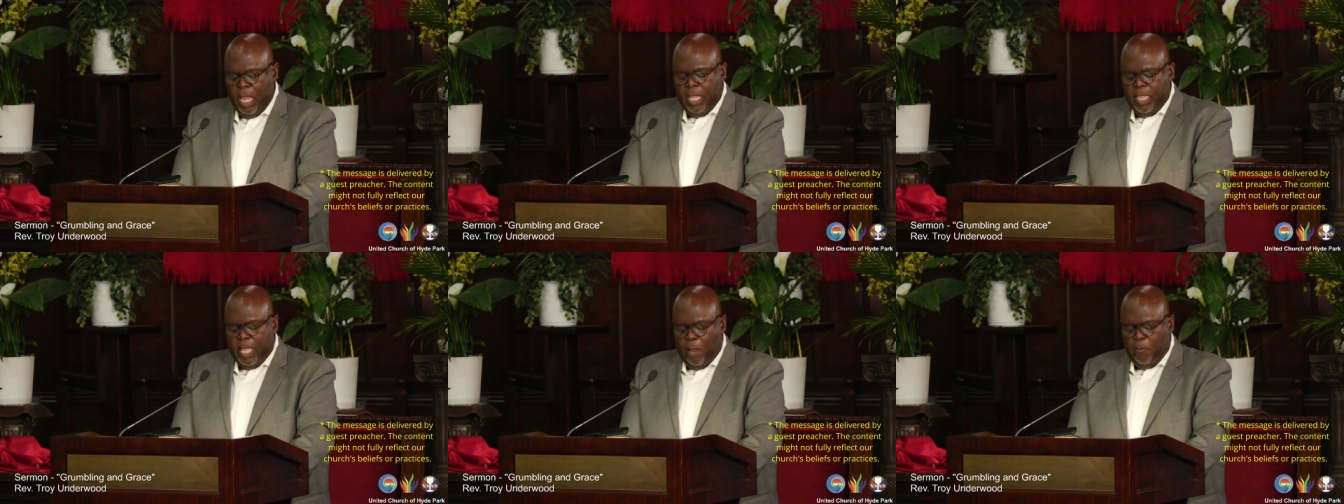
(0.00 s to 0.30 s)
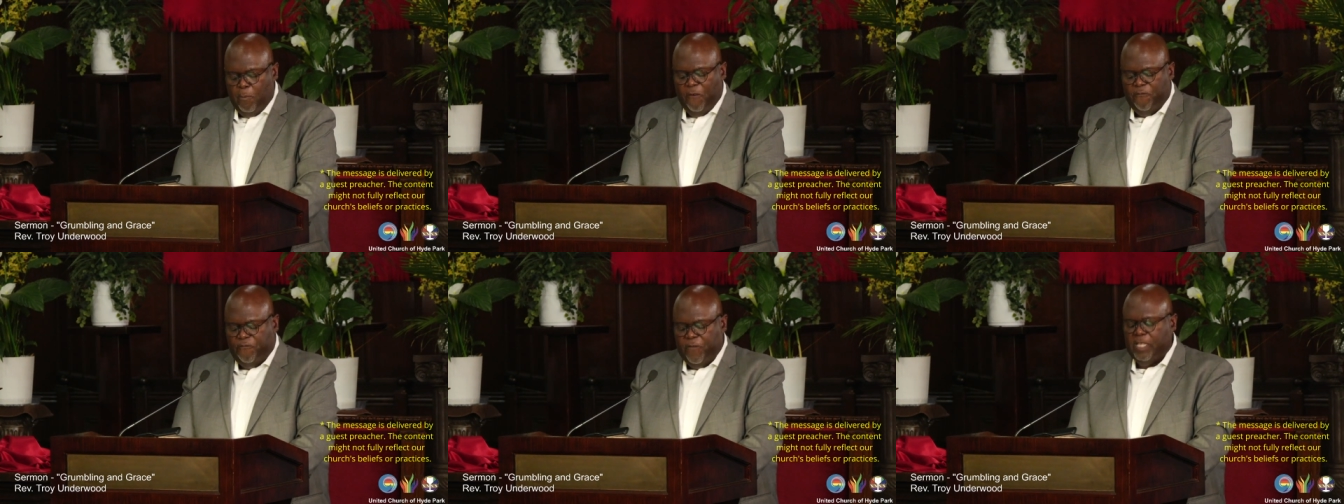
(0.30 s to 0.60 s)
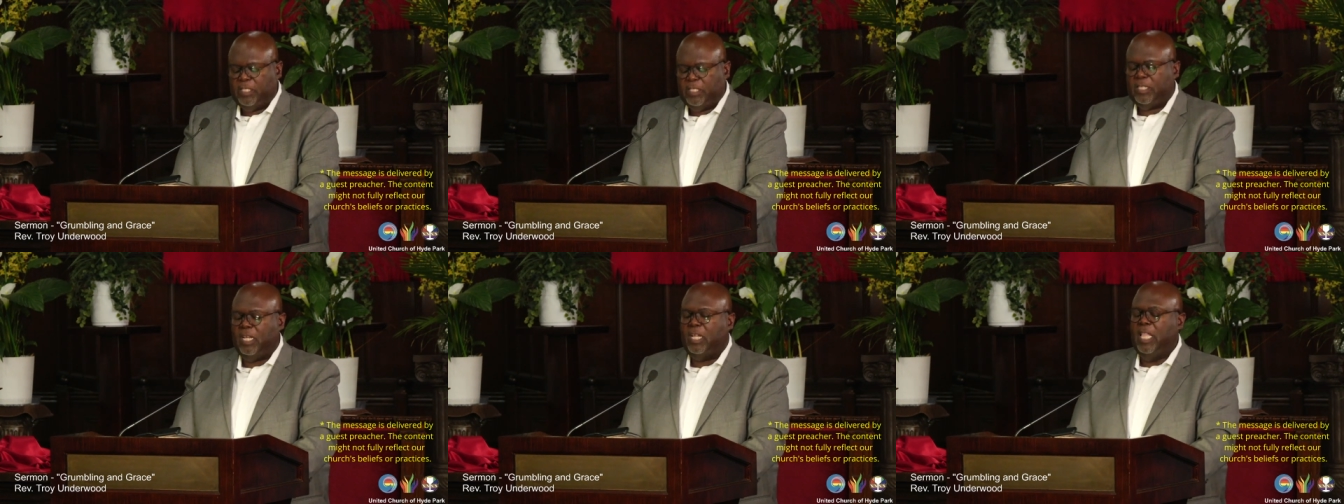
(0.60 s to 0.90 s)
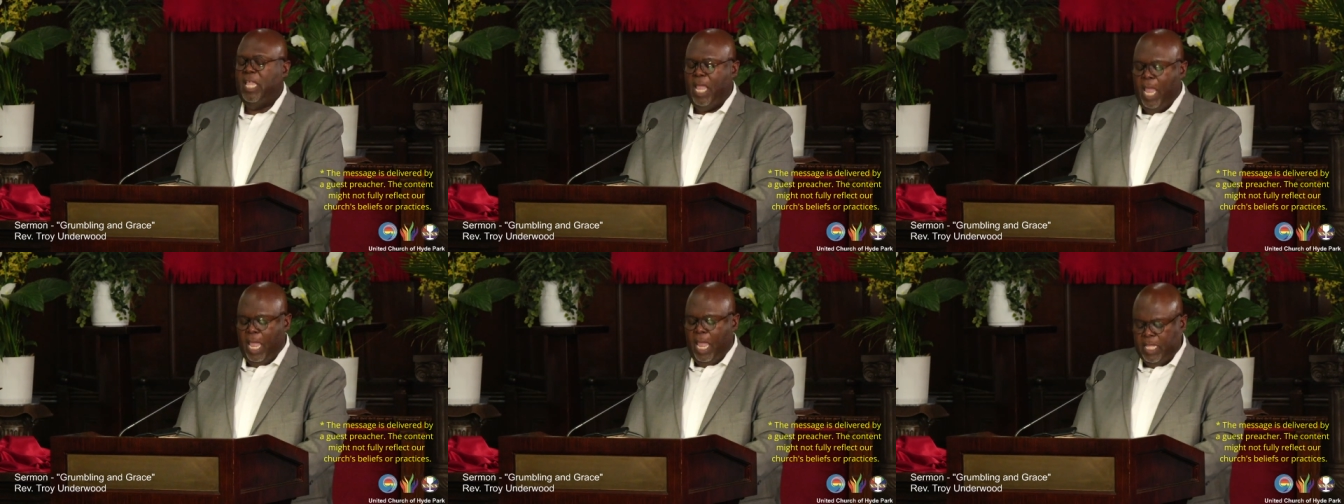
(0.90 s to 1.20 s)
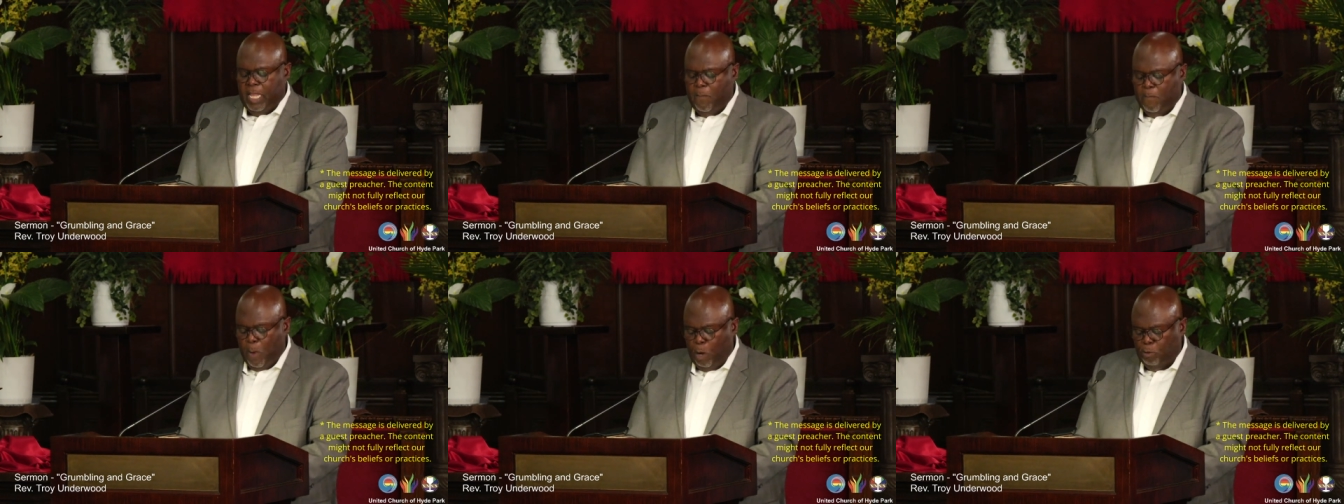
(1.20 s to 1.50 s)
They were physically and
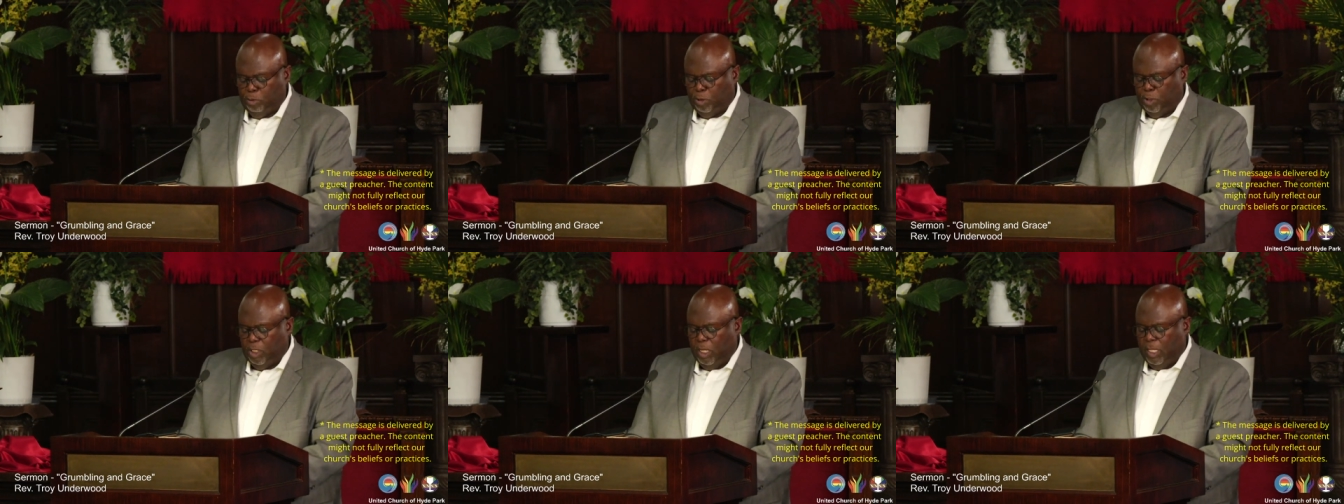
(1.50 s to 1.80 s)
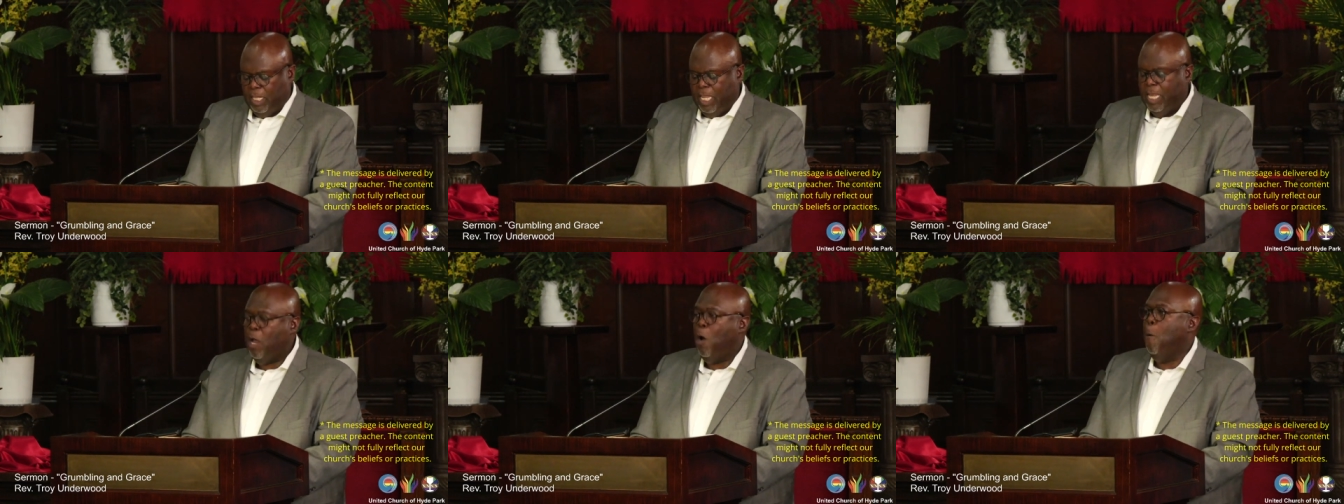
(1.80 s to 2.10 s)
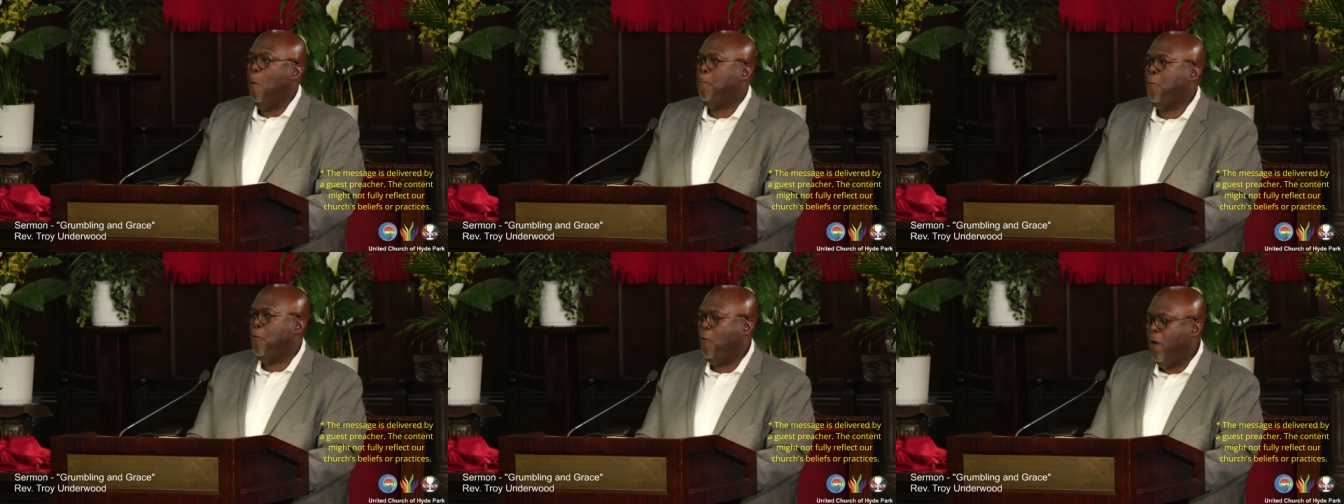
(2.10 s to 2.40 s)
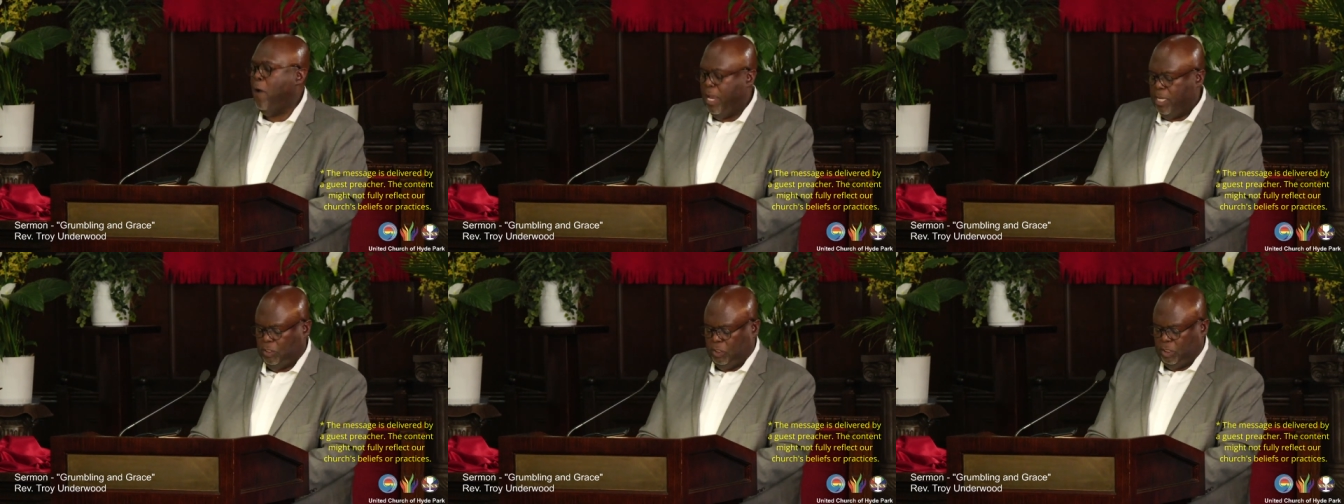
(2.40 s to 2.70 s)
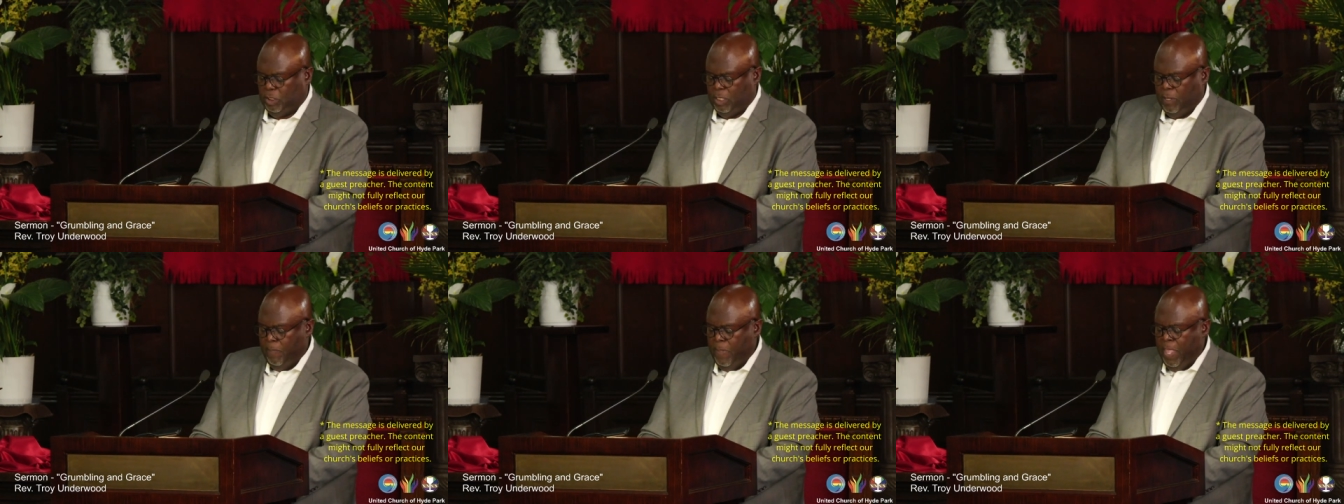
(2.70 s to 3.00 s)
emotionally oppressed.